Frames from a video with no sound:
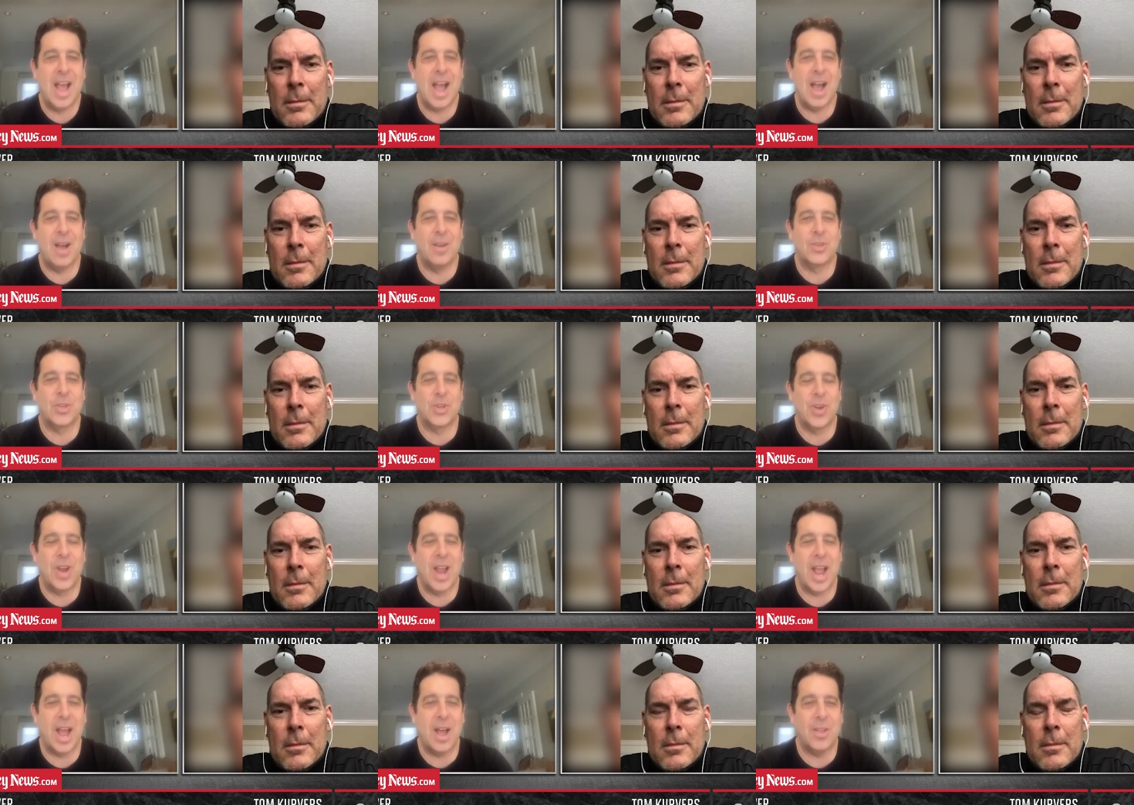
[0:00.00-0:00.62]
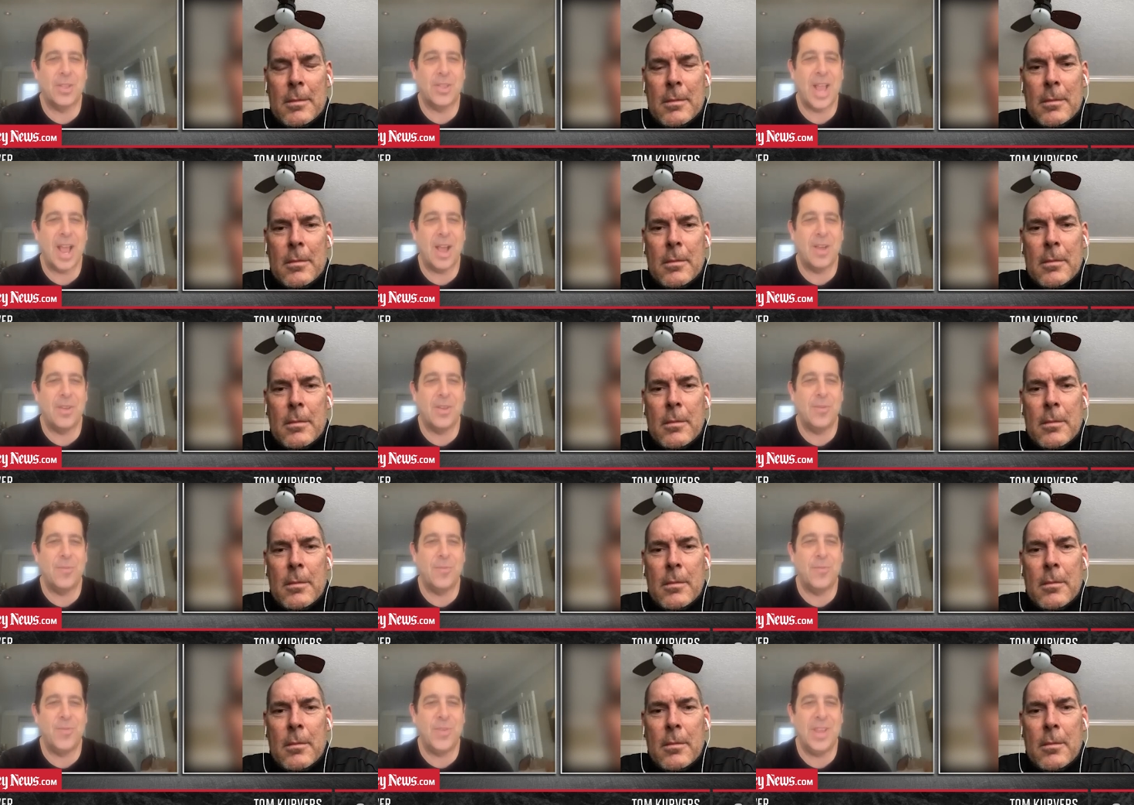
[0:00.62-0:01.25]
Speaker 1: how's your health? How
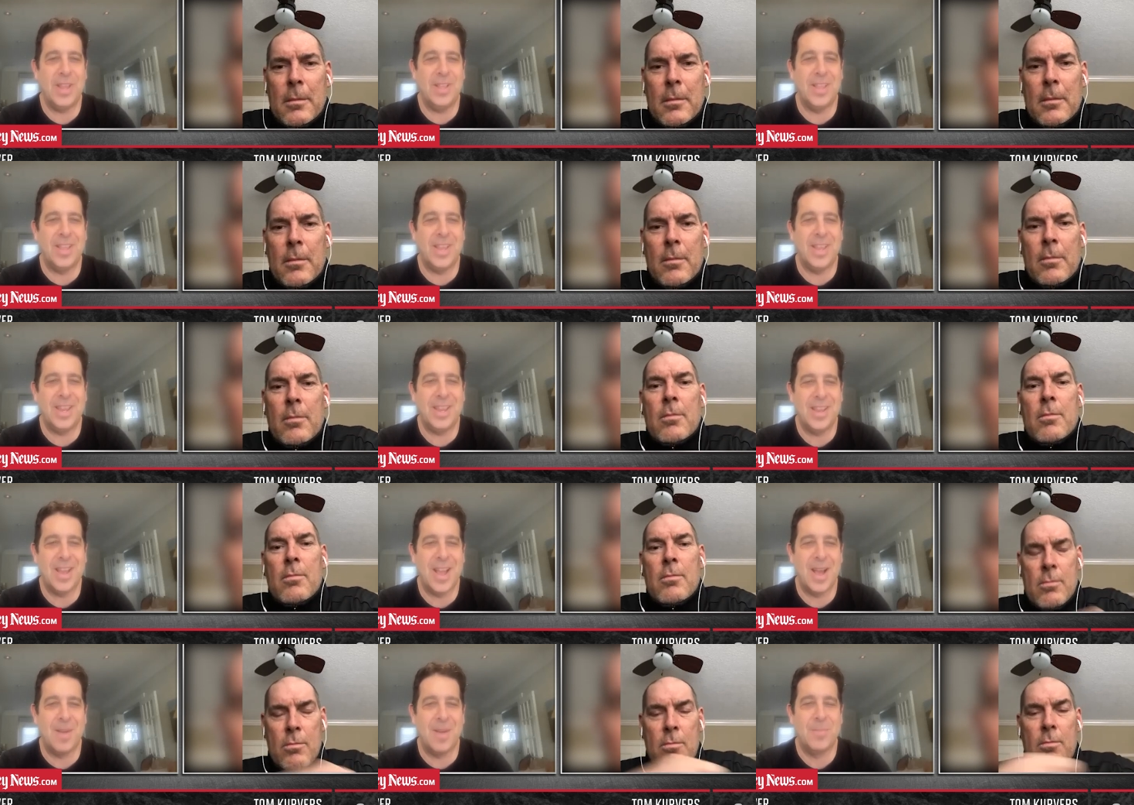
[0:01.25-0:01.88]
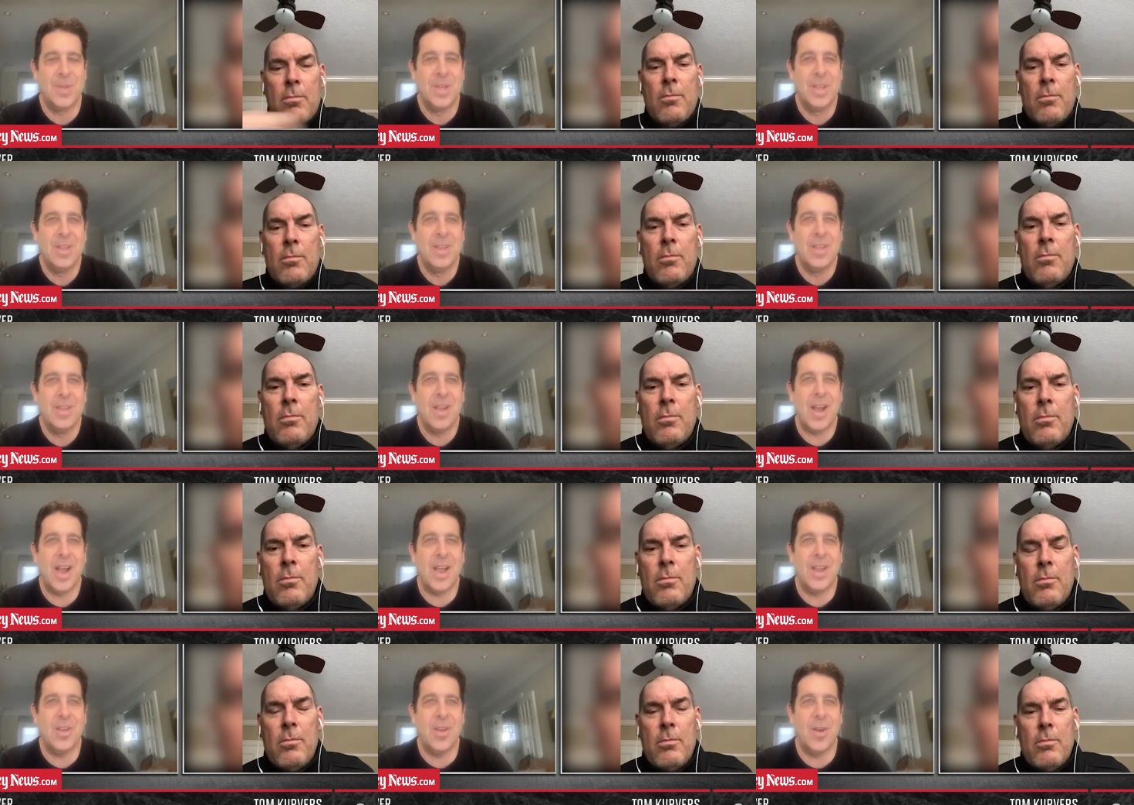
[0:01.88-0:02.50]
you feeling? Um,
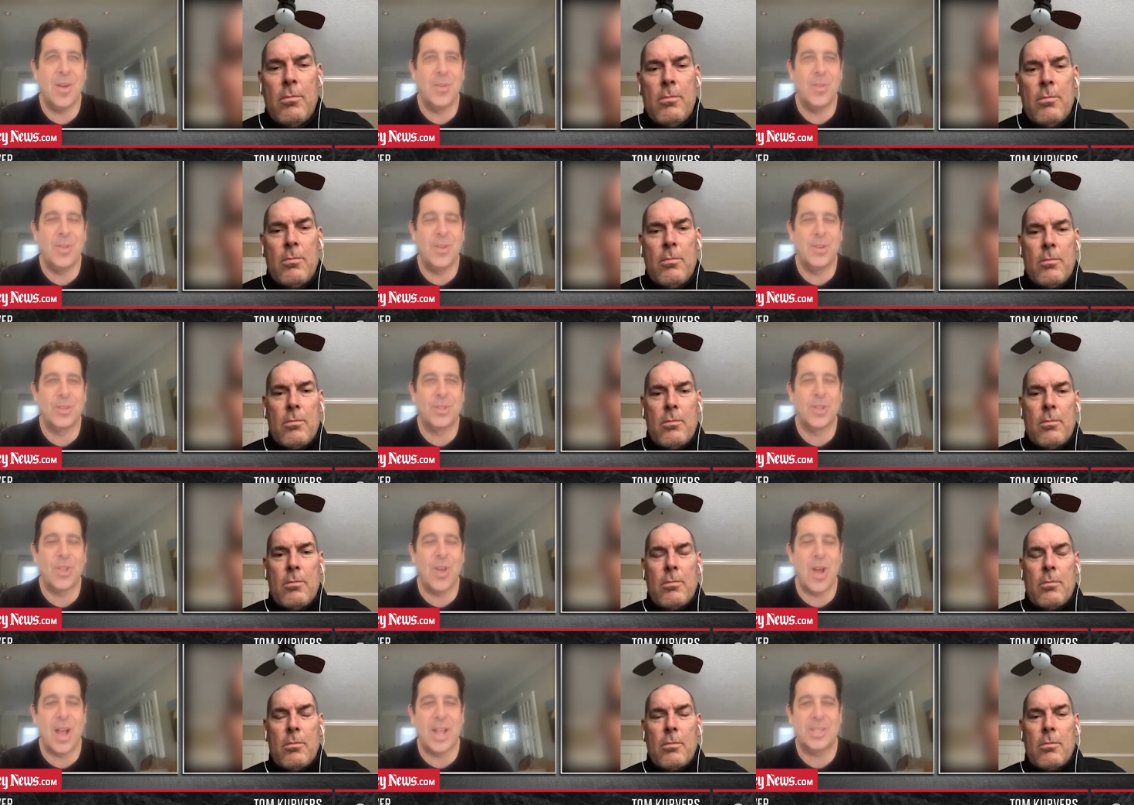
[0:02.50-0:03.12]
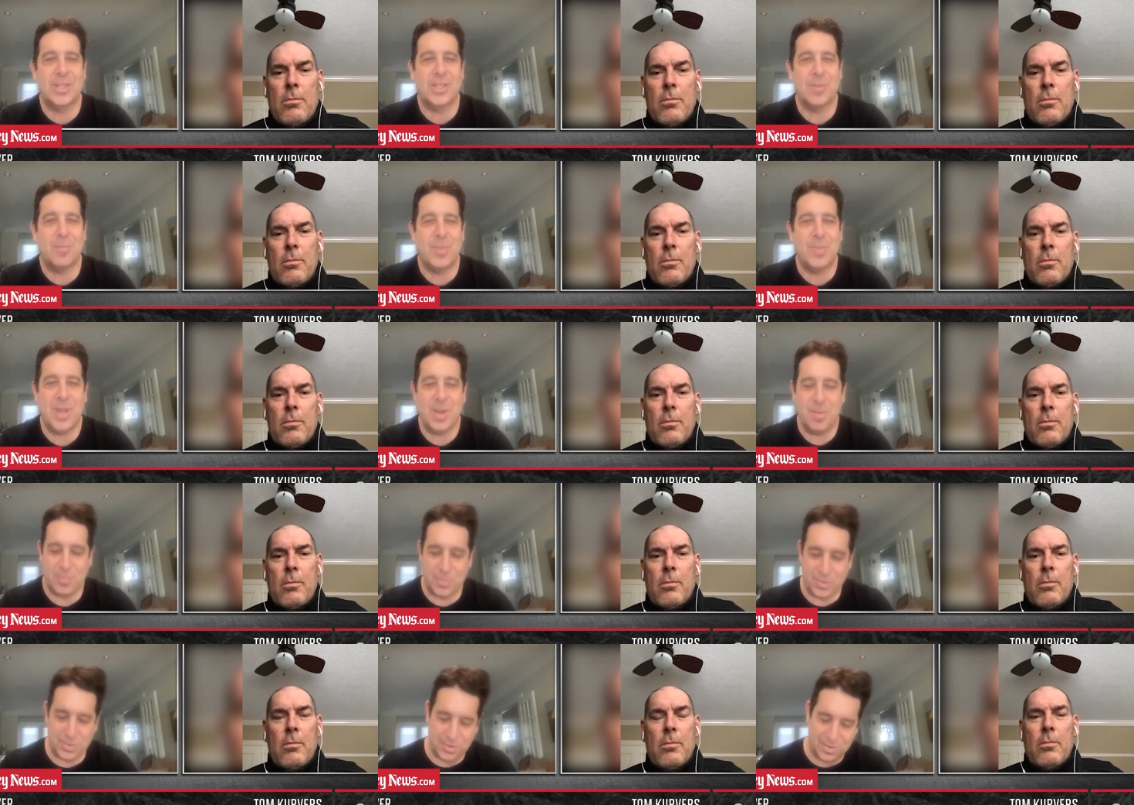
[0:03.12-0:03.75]
I know there's lots of
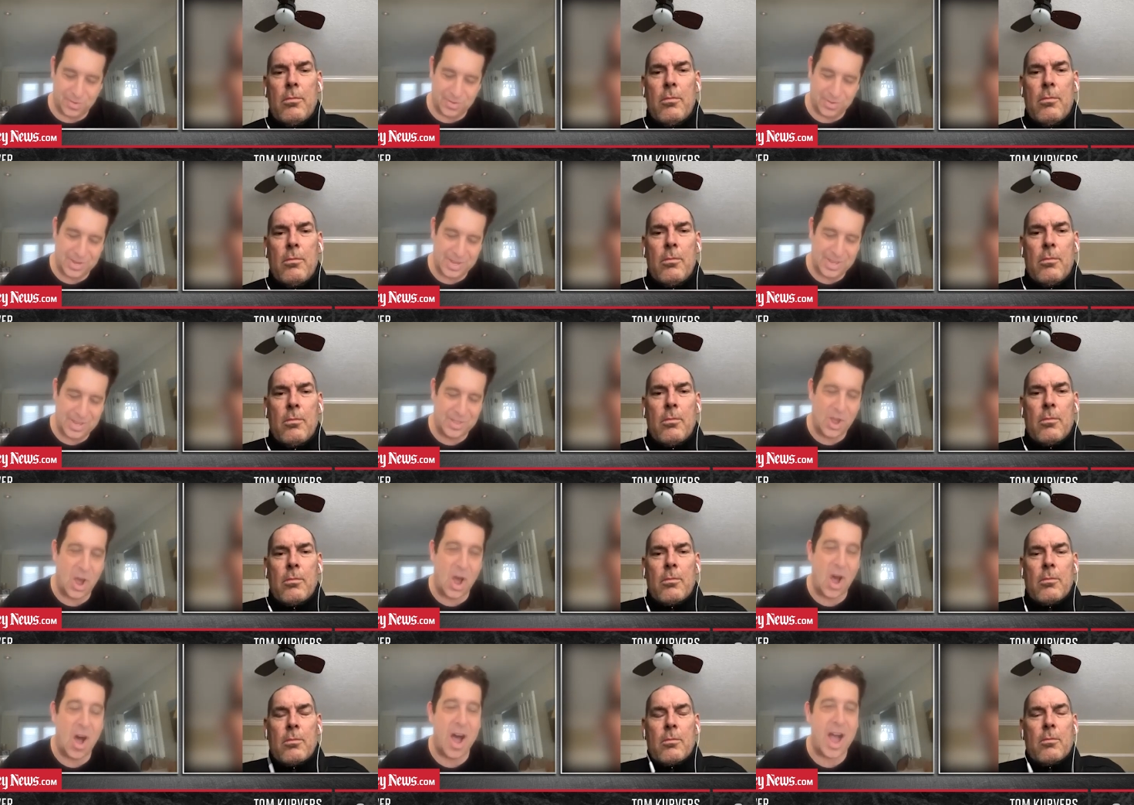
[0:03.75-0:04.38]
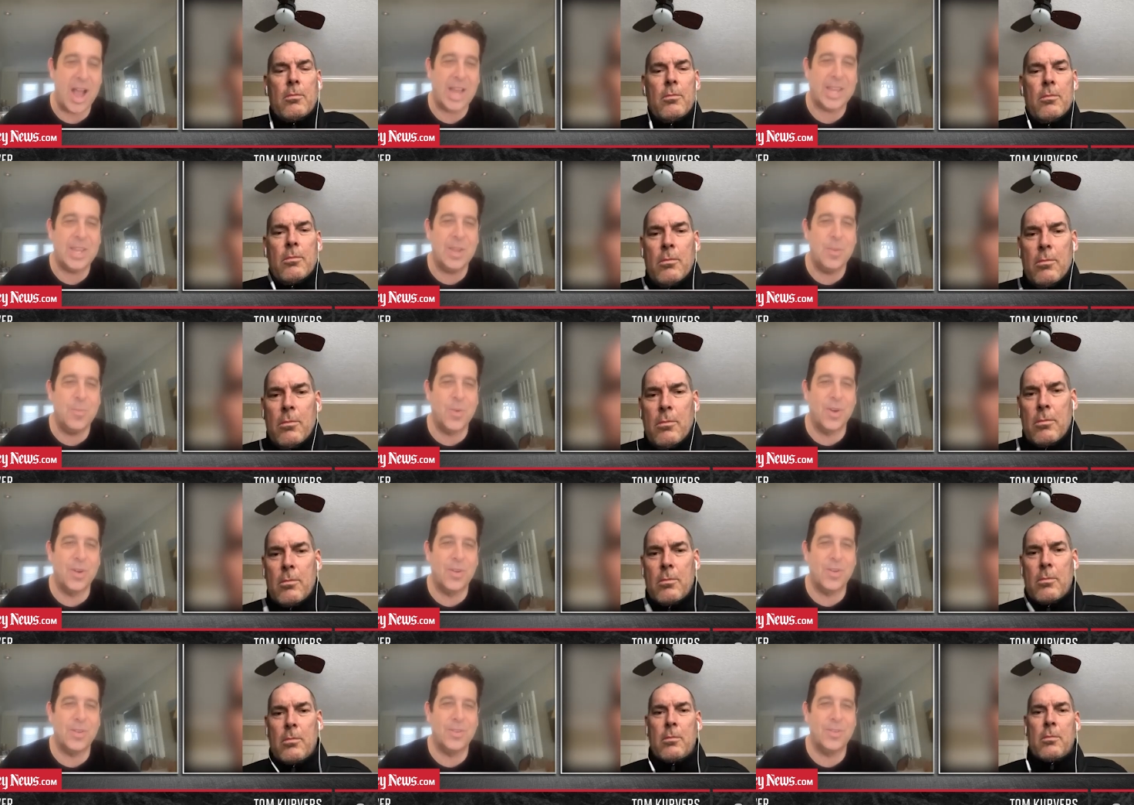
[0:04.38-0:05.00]
people in the hockey
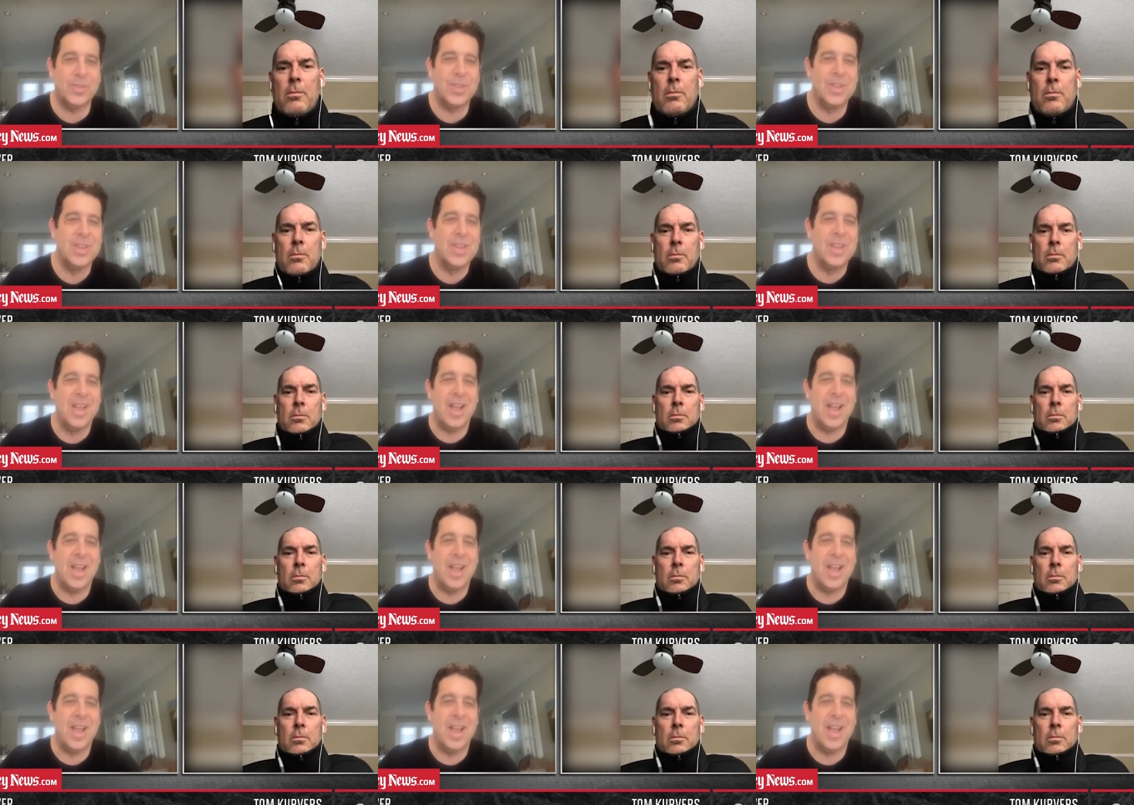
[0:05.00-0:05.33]
world